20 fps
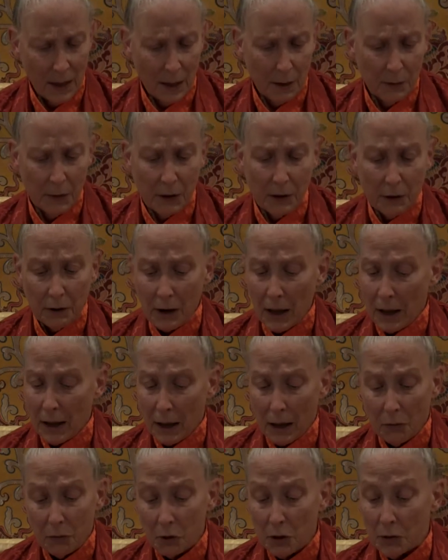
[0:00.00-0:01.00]
There,
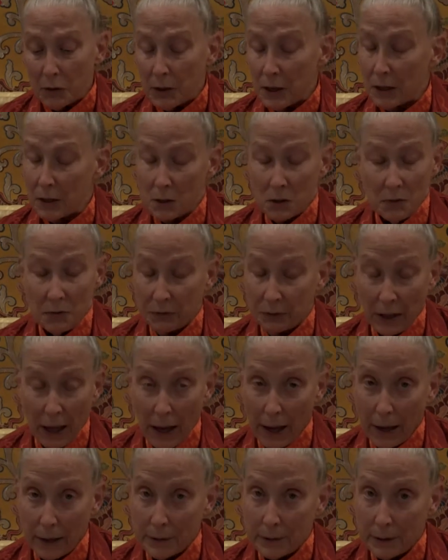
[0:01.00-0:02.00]
everything is
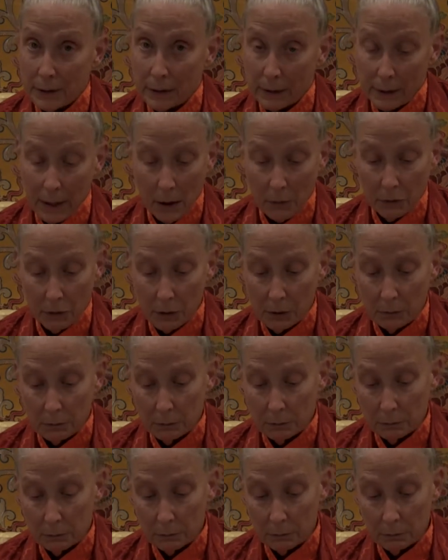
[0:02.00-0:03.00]
flat and level.
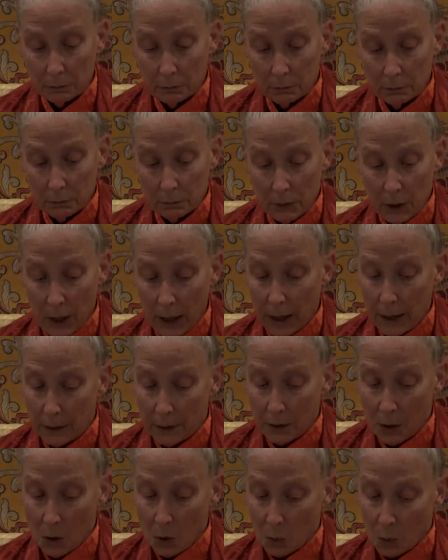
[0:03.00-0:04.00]

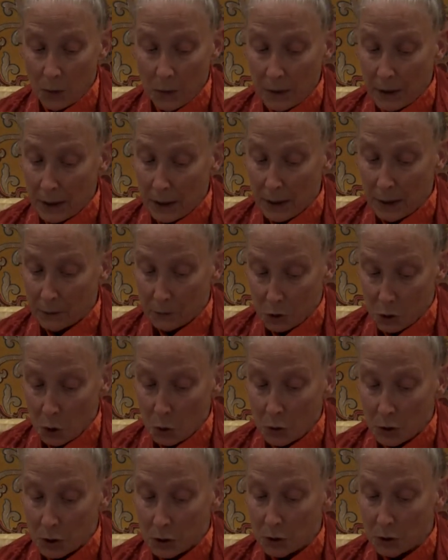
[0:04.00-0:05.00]
And when they have
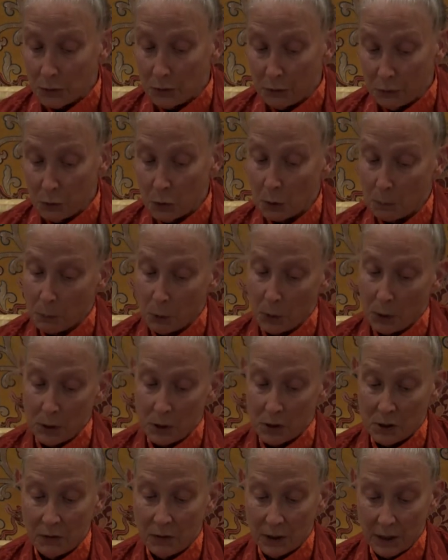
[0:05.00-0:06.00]
noted the 4
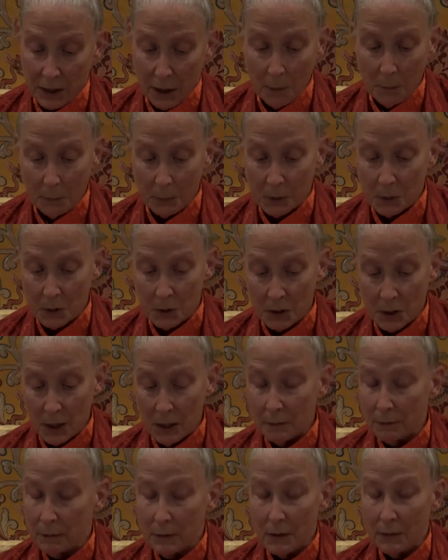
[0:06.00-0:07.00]
points of the compass,
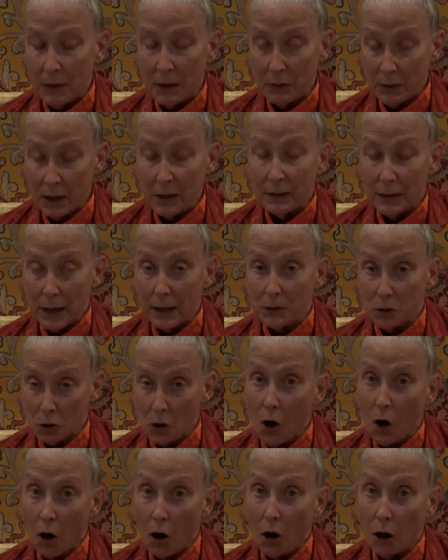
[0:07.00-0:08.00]
they think that's
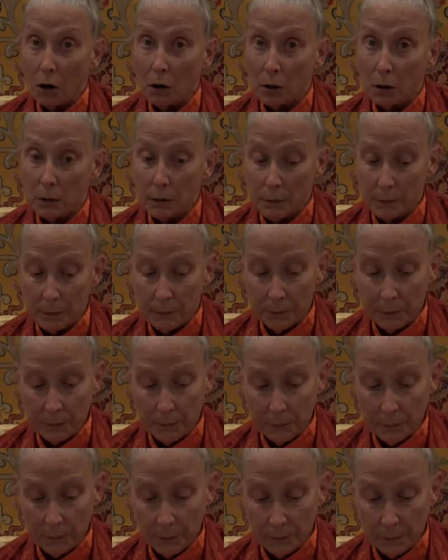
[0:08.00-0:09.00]
all.
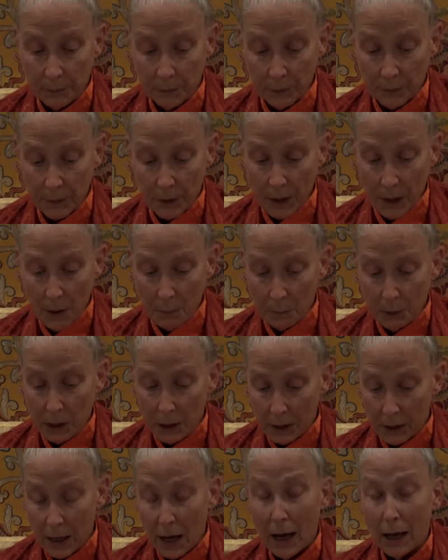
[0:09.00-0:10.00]
But
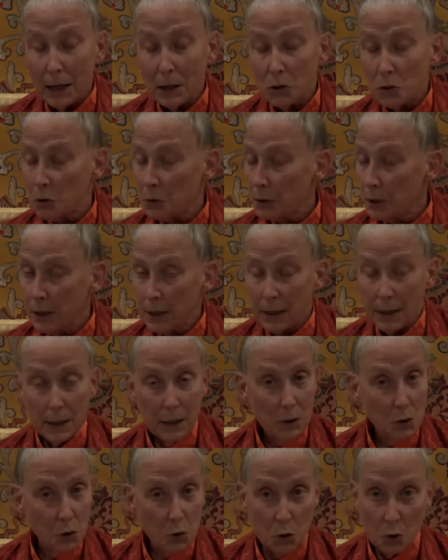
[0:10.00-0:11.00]
a country
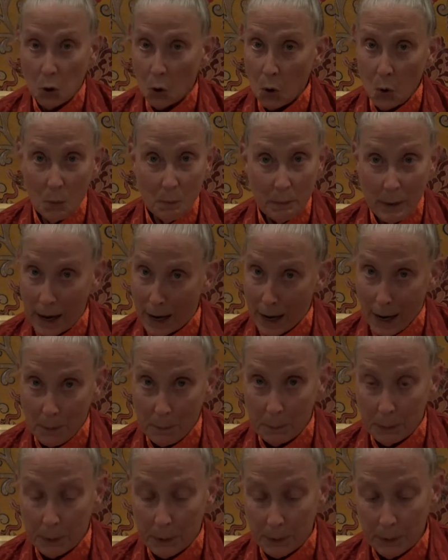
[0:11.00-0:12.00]
is no
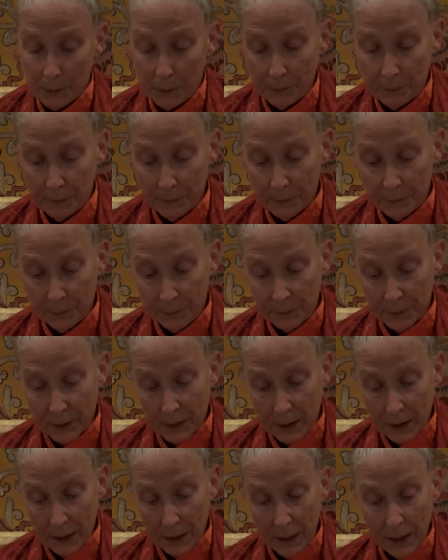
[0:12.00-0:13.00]
map.
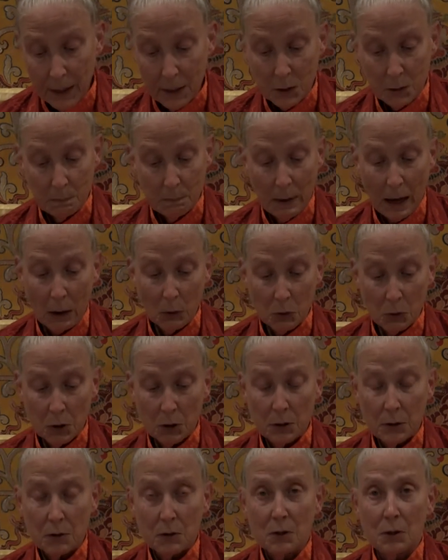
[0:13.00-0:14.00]
It has
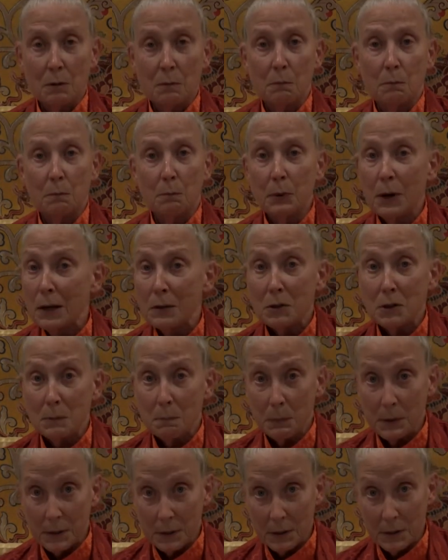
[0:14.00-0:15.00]
mountains and
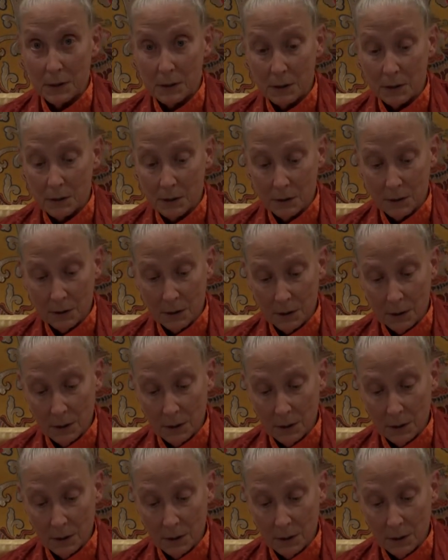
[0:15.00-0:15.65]
precipices.